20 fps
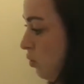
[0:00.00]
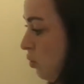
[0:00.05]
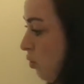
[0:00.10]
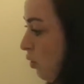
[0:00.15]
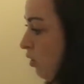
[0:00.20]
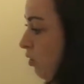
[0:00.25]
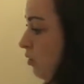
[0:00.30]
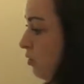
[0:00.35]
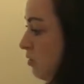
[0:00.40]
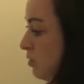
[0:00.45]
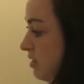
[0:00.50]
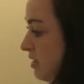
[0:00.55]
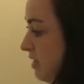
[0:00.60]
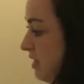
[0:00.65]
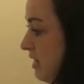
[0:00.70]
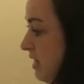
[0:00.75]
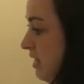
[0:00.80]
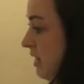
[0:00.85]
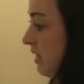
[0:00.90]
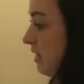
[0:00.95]
soil,
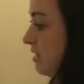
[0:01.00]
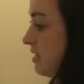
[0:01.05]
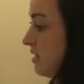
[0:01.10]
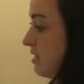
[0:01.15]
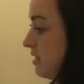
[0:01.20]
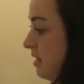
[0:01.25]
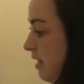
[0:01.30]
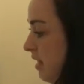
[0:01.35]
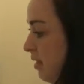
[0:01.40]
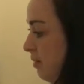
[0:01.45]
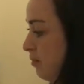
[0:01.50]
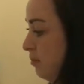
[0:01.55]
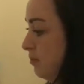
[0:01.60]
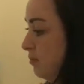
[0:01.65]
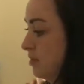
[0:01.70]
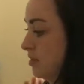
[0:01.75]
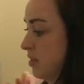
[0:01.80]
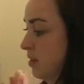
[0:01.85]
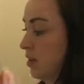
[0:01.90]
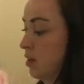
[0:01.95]
seeds,
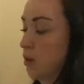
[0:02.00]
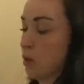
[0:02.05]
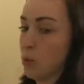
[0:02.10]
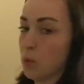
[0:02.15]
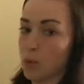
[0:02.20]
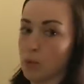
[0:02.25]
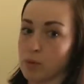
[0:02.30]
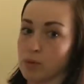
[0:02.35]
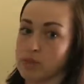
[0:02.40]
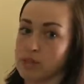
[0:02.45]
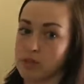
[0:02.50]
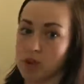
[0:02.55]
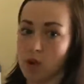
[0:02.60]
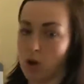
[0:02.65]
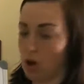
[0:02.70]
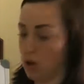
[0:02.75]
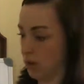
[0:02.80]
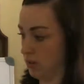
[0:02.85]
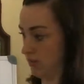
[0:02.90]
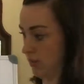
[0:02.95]
stems, roots,
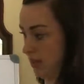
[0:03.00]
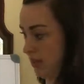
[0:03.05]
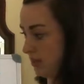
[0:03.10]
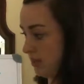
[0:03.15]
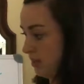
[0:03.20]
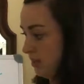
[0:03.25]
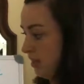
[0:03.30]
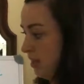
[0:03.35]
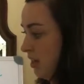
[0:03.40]
all of it.